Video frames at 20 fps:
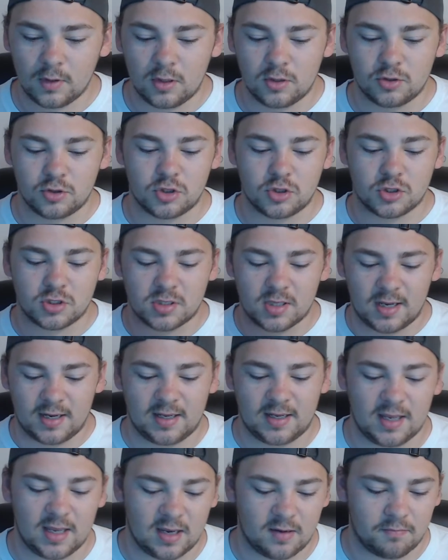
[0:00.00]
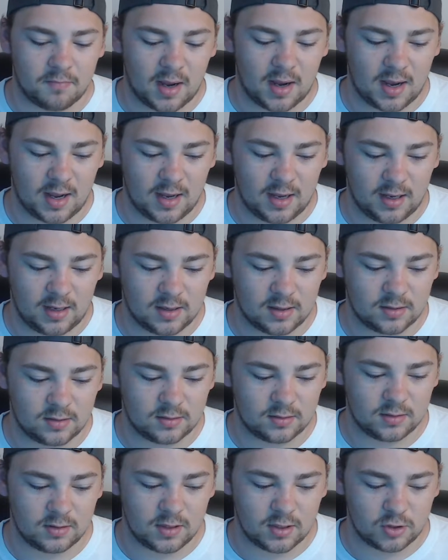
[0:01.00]
just like in my
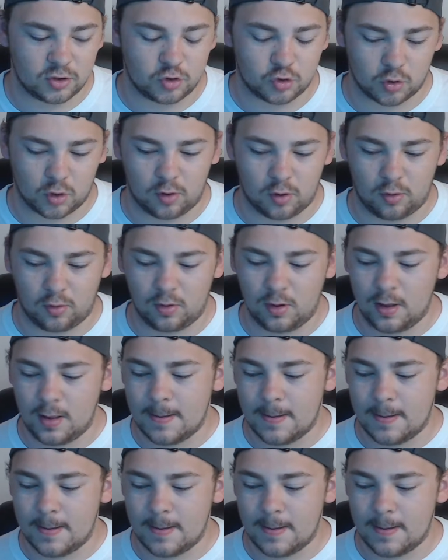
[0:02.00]
intro,